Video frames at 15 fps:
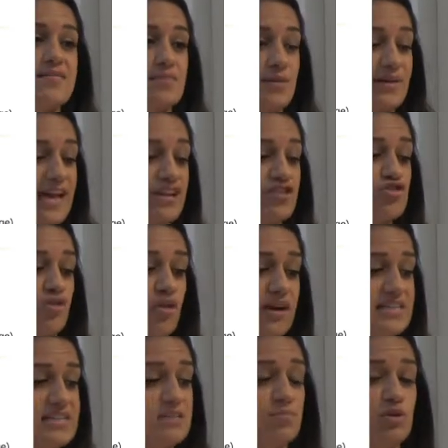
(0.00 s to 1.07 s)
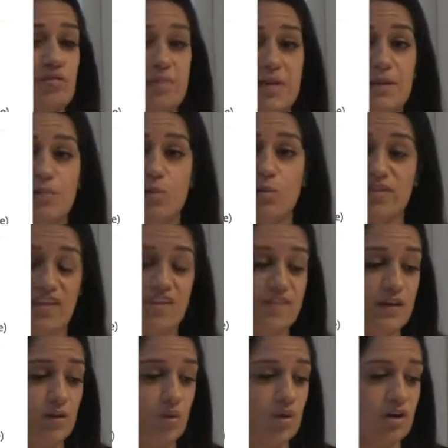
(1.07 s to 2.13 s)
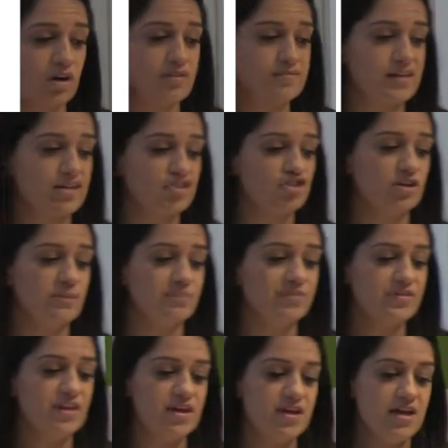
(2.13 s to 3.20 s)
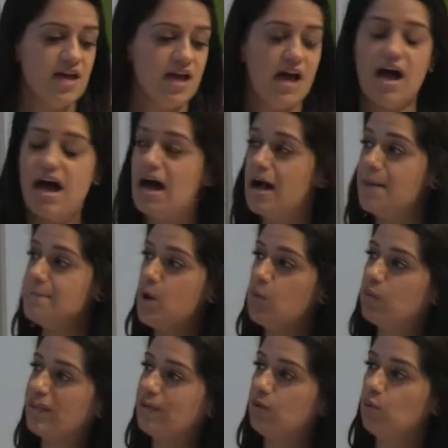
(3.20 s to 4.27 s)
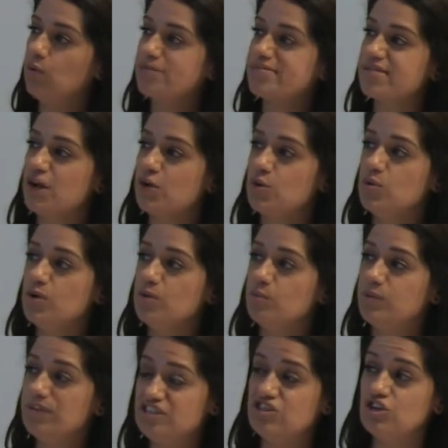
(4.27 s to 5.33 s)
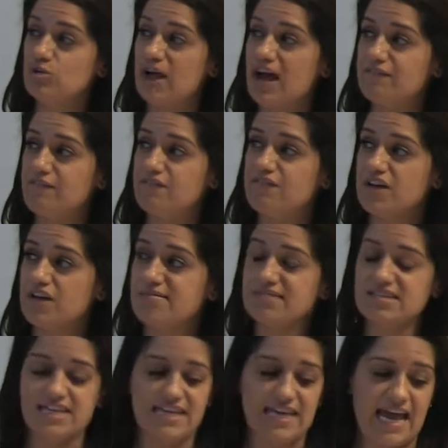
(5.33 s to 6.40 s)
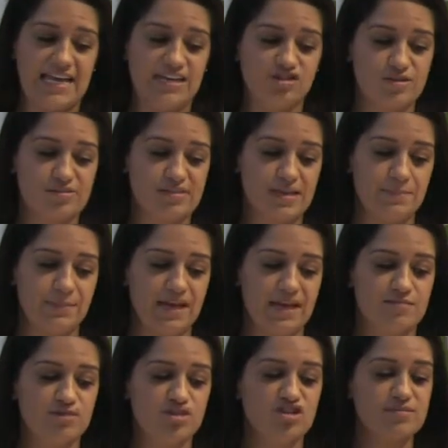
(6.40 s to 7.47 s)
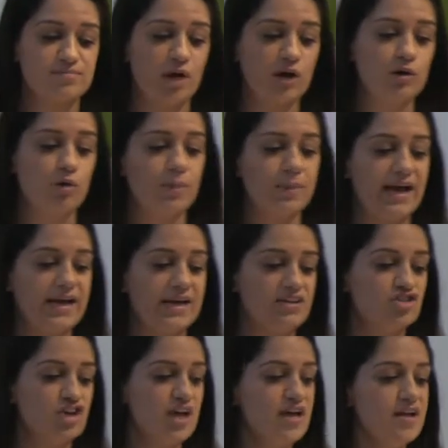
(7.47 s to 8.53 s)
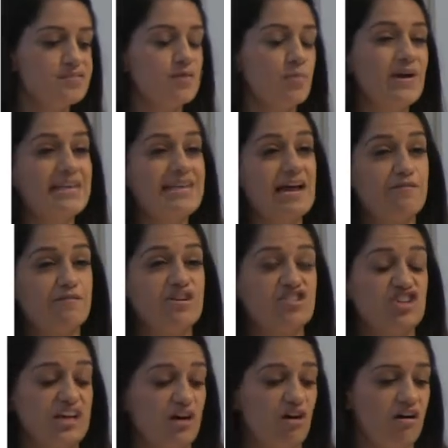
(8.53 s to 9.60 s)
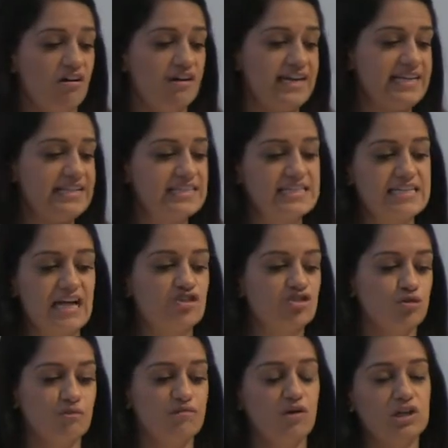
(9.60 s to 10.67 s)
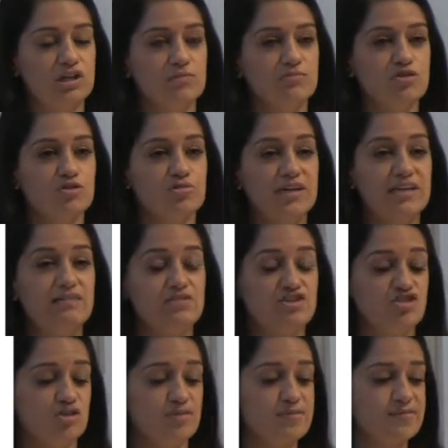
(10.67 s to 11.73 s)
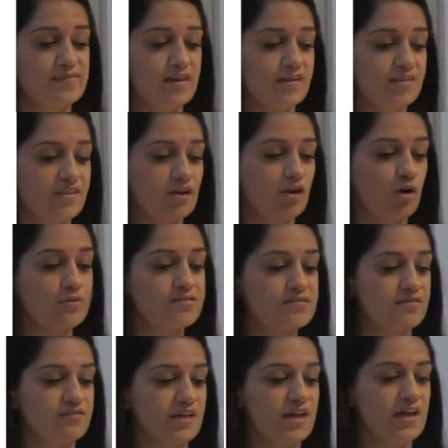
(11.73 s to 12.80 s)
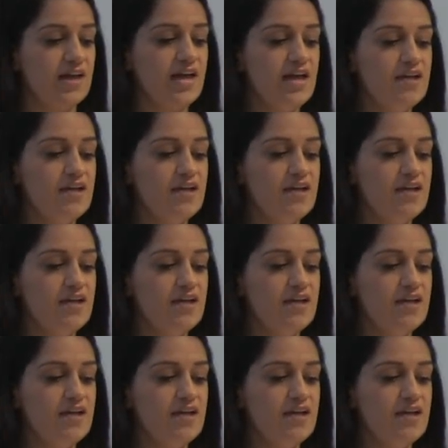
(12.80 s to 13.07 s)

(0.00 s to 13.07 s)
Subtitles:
So again, trying to move people within the organization. We do have a first tier agency in place, which is Michael Page. So we're leveraging our international volume to really reduce the cost of it.